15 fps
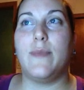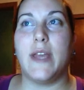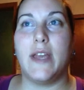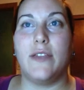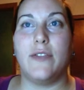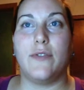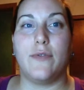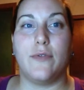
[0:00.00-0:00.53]

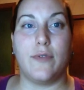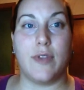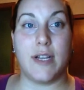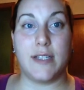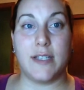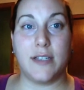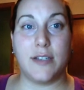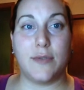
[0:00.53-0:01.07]
been through
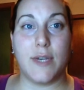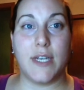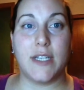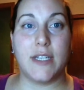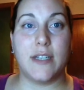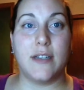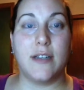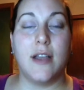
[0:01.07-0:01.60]
that
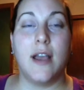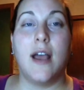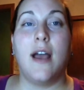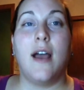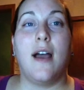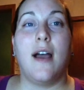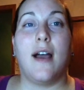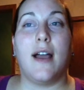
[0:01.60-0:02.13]
situation,
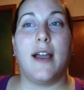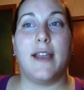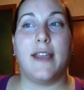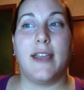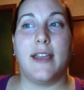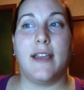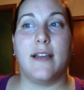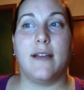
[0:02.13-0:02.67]
I
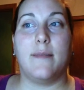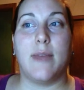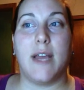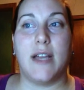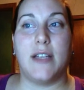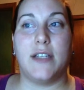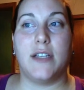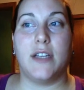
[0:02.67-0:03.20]
can't
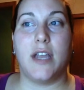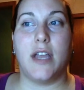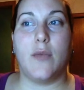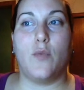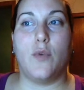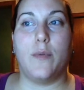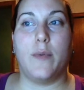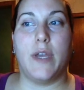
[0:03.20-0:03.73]
imagine a
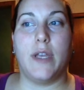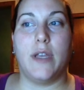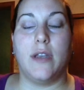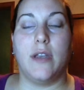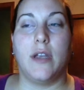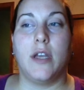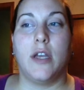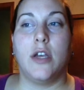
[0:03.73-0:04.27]
woman